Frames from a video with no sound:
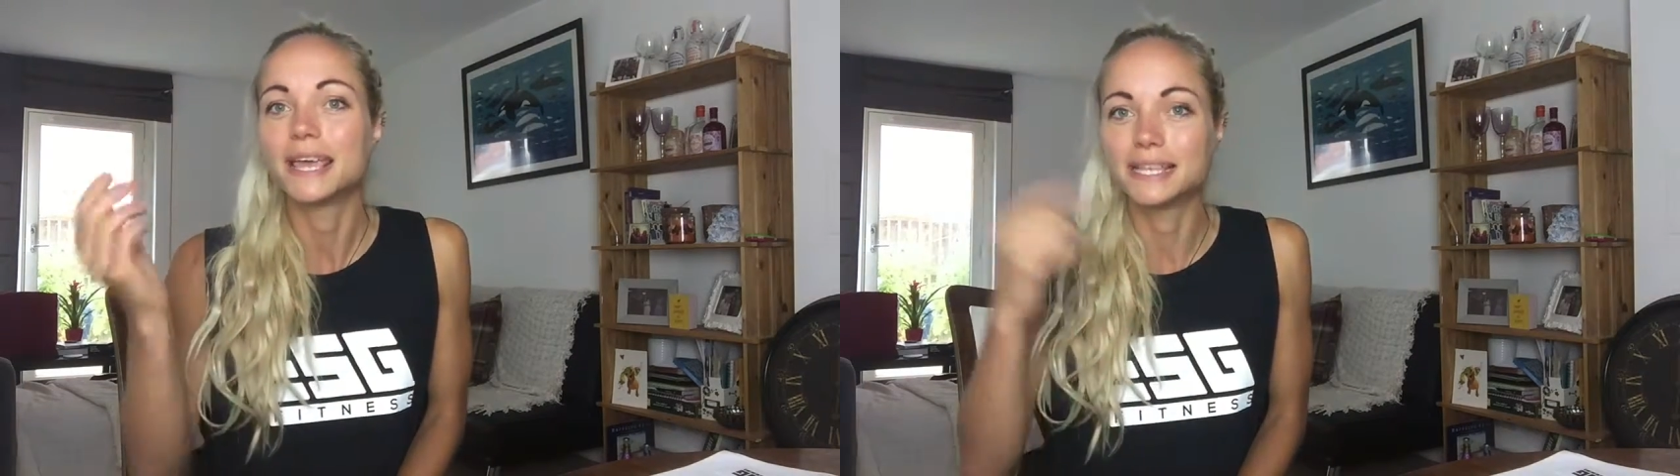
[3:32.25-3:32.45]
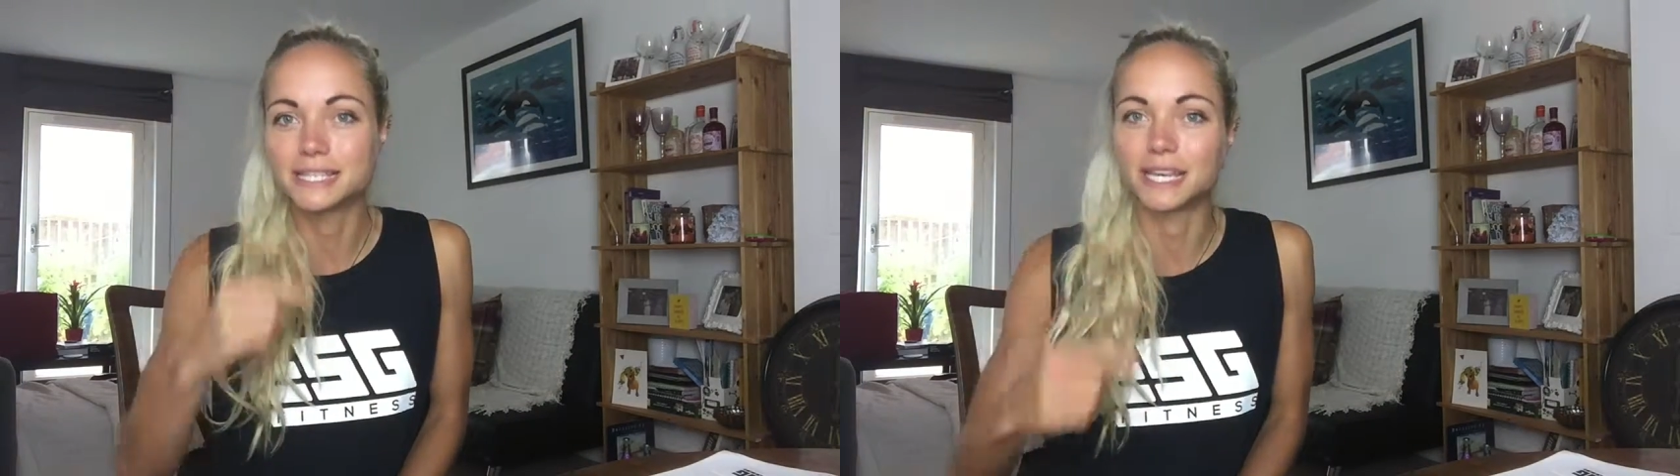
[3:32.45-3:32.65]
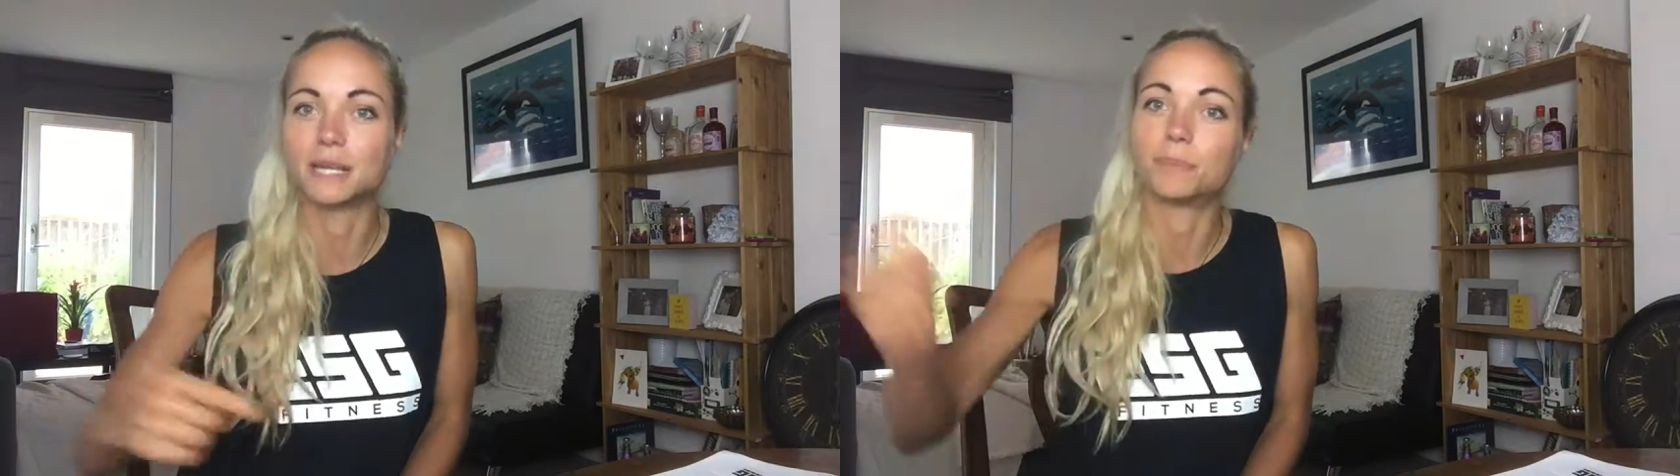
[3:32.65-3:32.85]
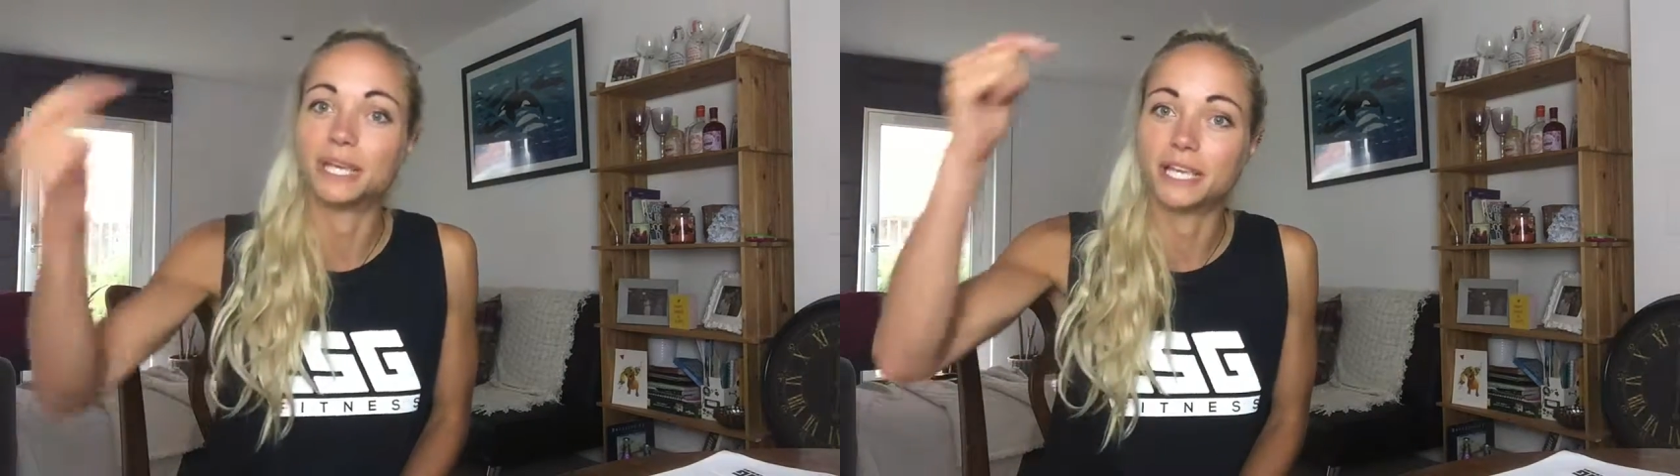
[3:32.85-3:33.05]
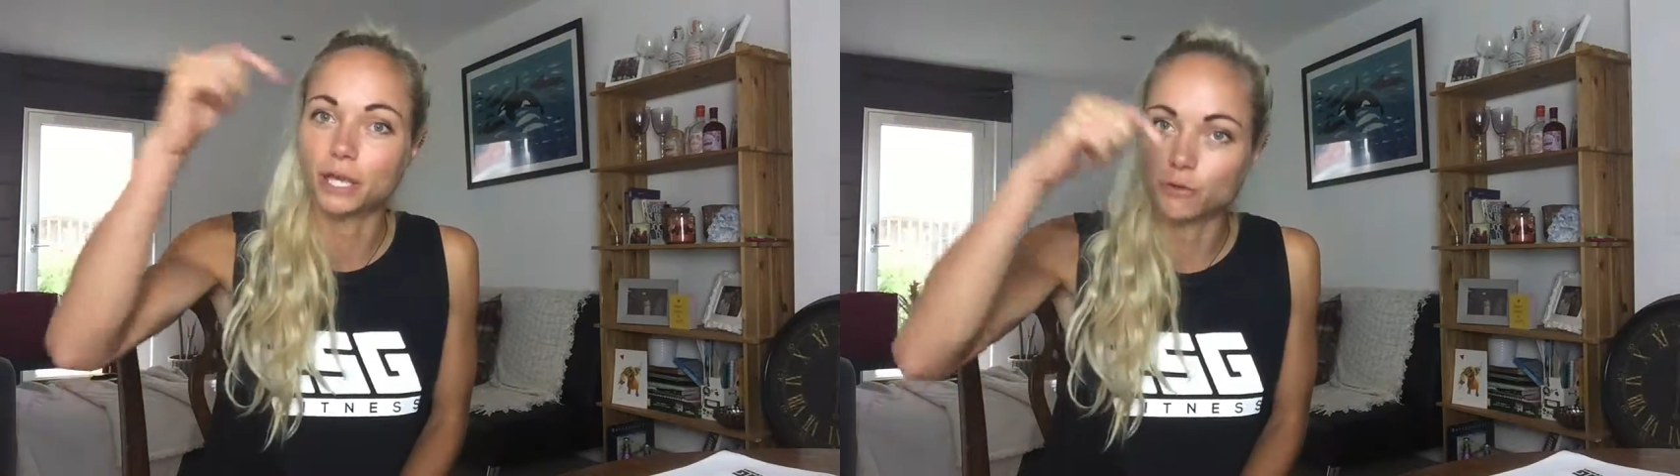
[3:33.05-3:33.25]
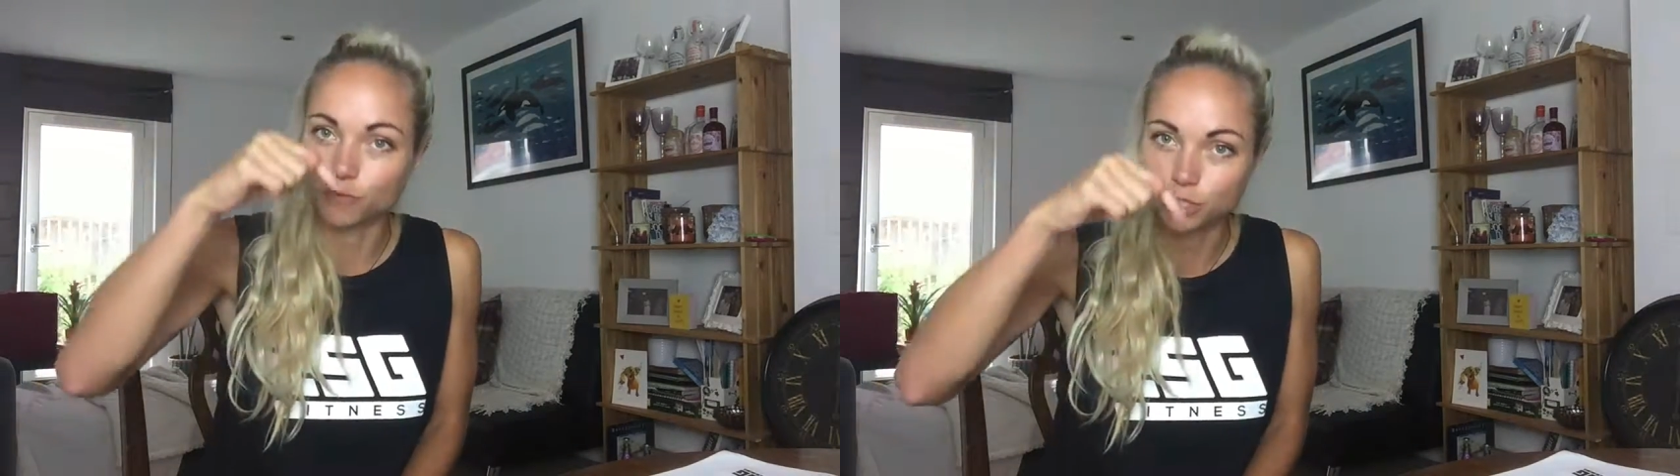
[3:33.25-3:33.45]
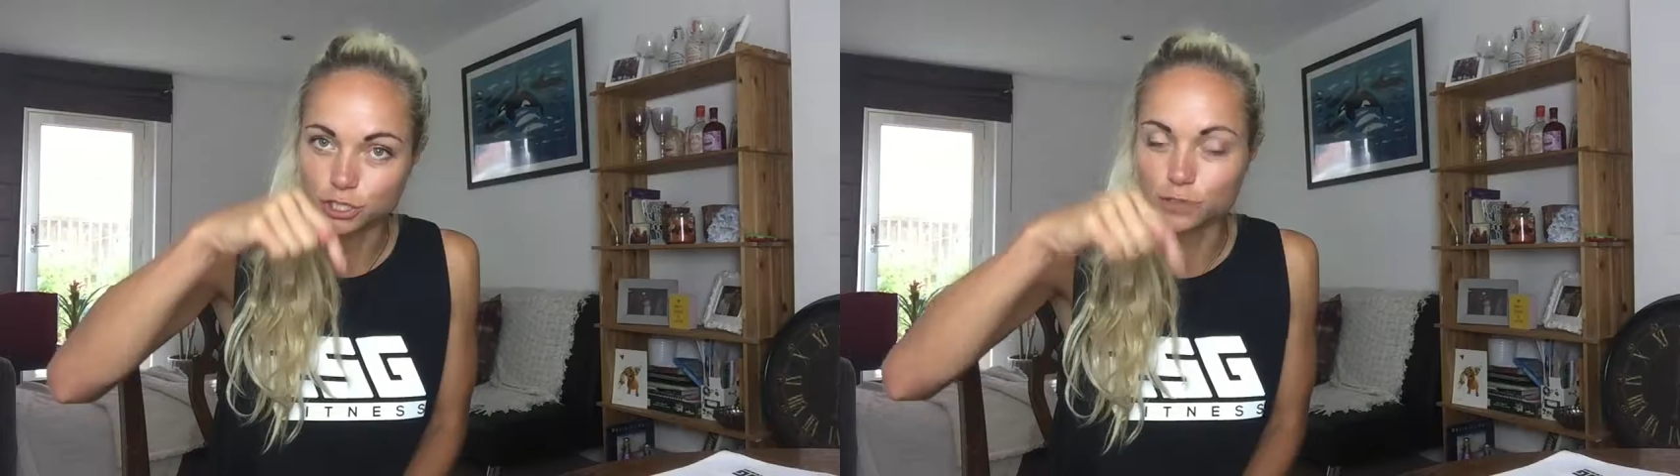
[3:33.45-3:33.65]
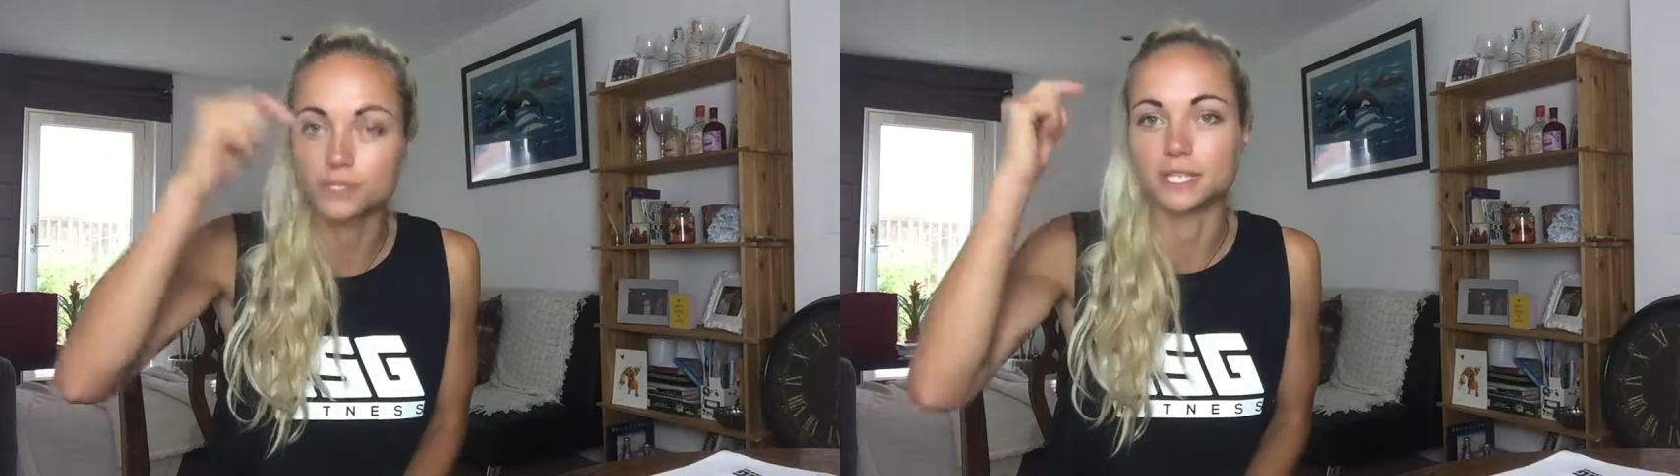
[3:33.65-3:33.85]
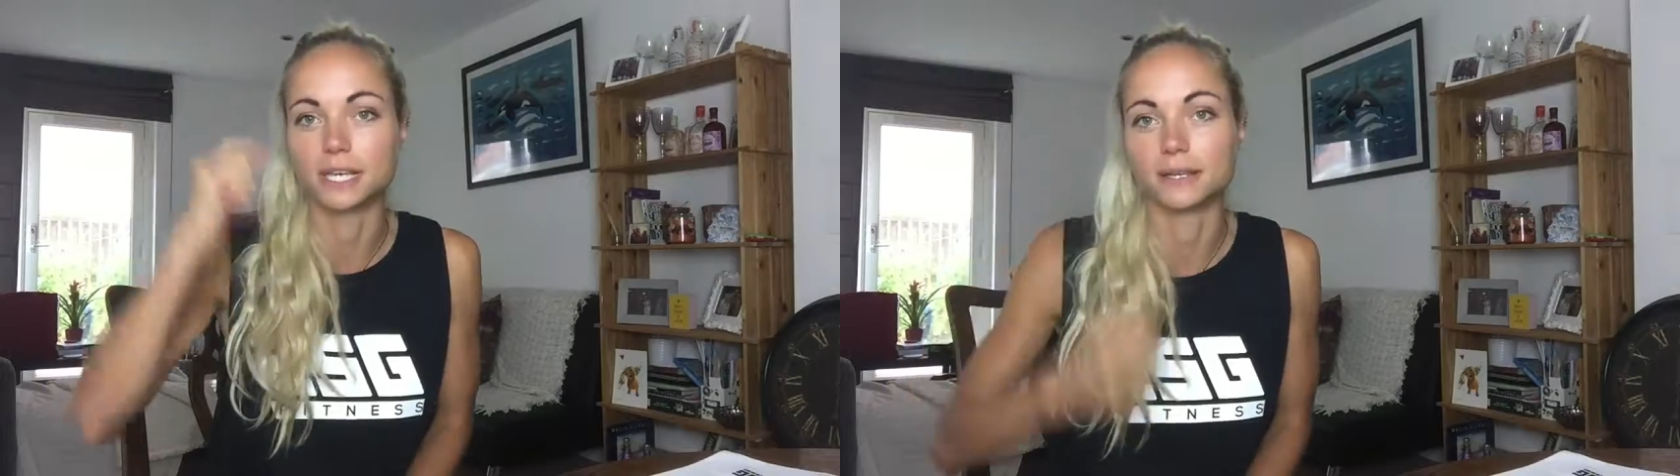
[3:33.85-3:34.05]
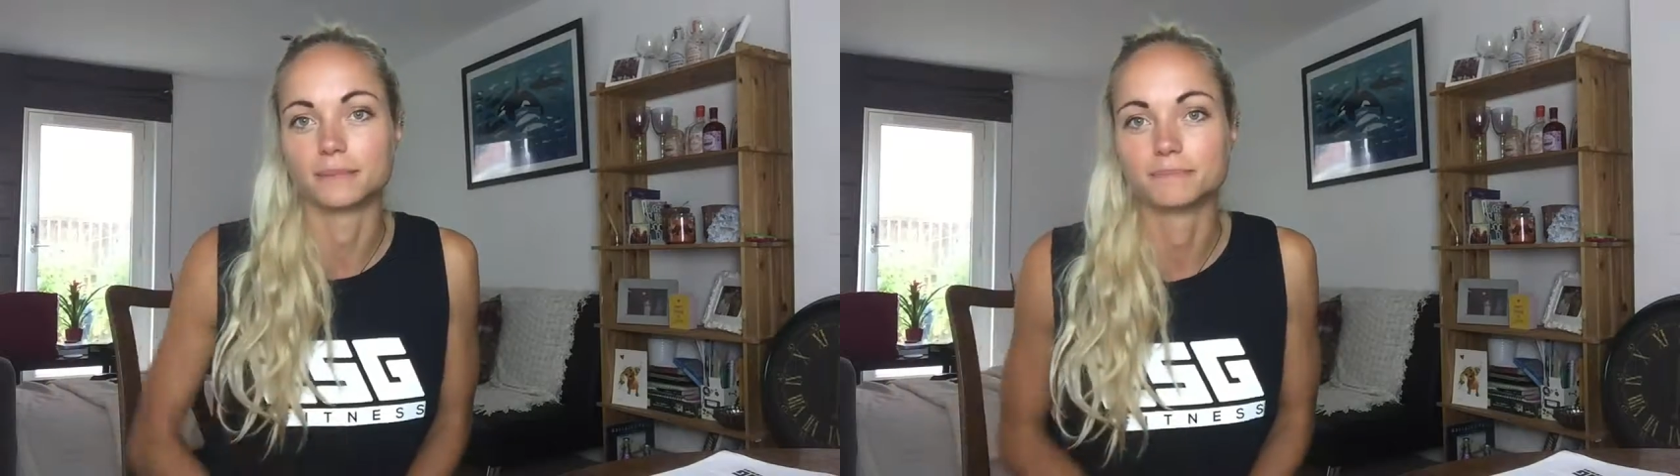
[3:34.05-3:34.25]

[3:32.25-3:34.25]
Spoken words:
is going to be reducing.